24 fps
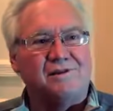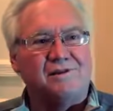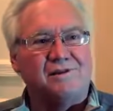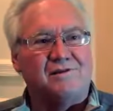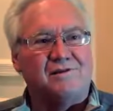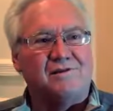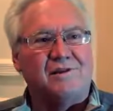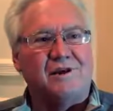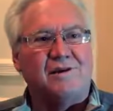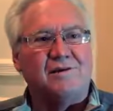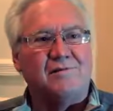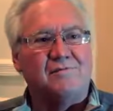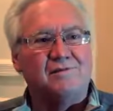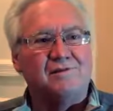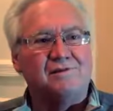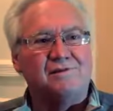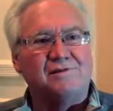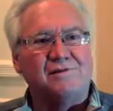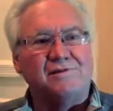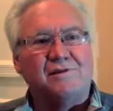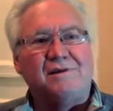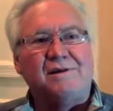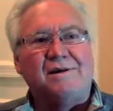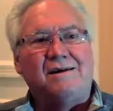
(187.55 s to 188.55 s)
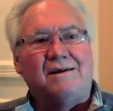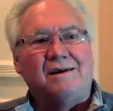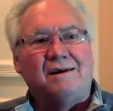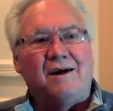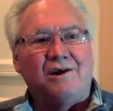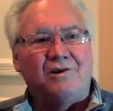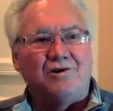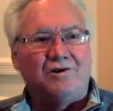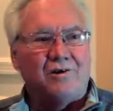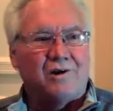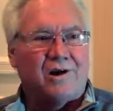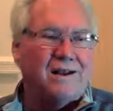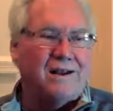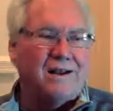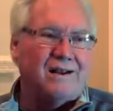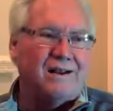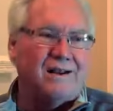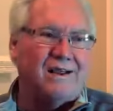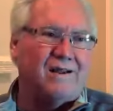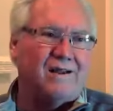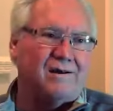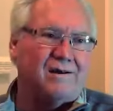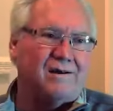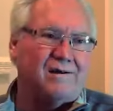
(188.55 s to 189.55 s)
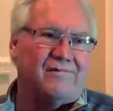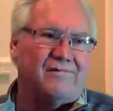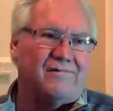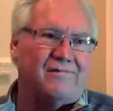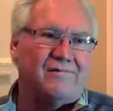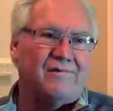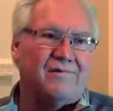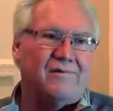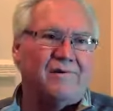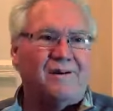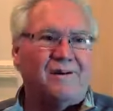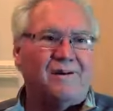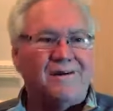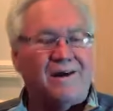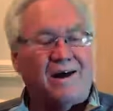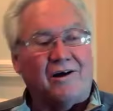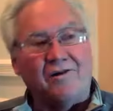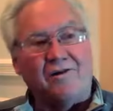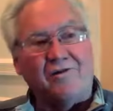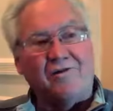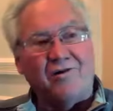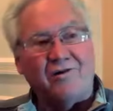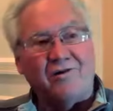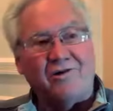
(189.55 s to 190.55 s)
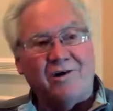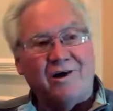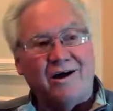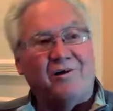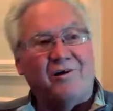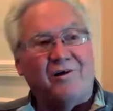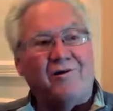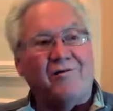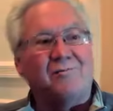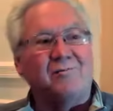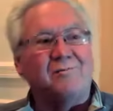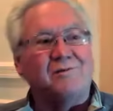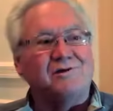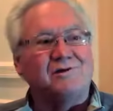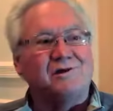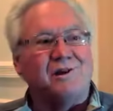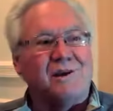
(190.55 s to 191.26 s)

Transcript: She thought it was a good idea for not only her health,